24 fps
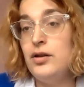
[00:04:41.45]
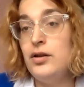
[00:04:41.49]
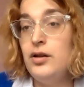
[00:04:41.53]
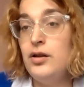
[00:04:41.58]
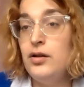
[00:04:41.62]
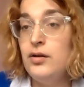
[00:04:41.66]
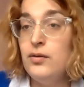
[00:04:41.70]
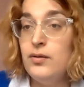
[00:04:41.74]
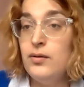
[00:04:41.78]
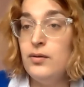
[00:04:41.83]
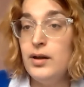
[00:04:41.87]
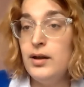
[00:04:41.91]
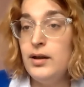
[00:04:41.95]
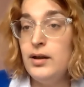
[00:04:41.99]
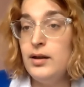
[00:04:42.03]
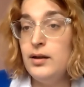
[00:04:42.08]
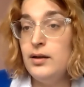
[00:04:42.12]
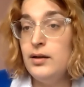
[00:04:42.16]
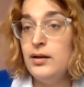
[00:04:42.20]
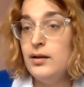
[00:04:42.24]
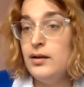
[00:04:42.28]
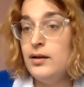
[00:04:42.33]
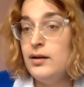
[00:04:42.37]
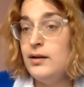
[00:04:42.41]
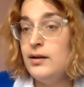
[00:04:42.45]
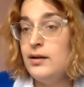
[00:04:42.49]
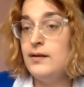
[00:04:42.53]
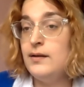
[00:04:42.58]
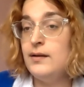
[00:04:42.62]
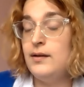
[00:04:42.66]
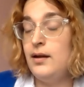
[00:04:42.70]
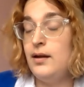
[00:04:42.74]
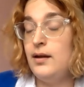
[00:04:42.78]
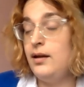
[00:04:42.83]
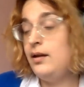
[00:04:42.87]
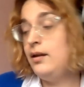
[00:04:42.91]
QA
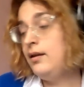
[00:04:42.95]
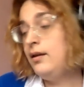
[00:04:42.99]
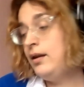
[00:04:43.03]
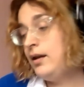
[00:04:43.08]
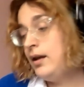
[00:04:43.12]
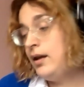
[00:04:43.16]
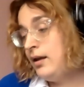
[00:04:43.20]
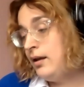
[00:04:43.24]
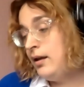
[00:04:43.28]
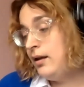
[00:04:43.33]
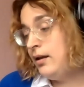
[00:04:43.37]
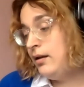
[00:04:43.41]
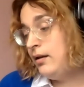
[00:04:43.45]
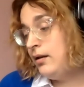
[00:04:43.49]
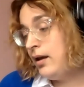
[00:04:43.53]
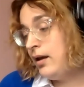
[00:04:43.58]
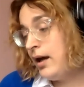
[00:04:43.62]
is the